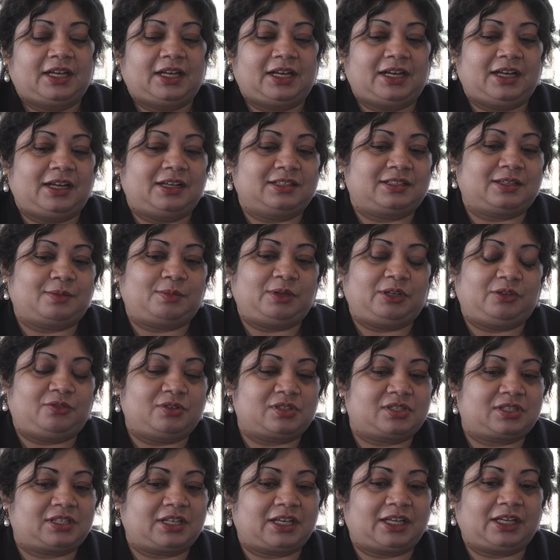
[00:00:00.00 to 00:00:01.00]
uh, some
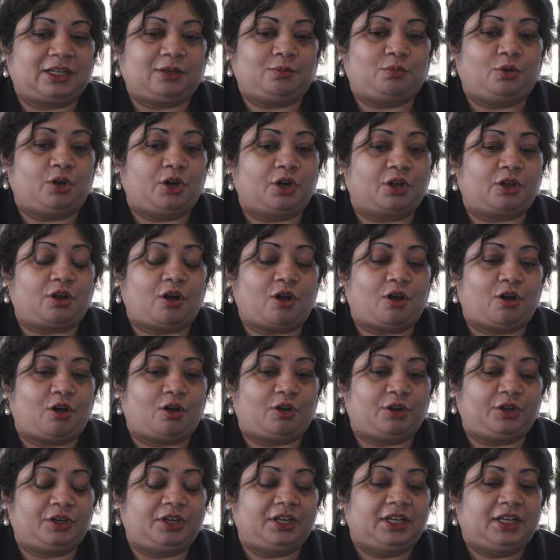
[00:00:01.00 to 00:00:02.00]
interesting work
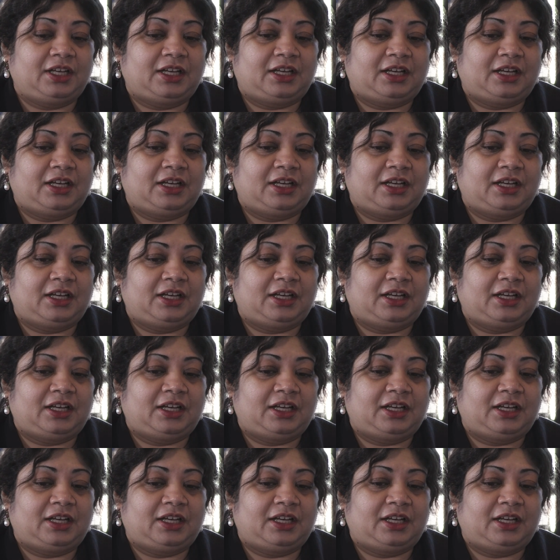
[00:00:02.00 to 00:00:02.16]
on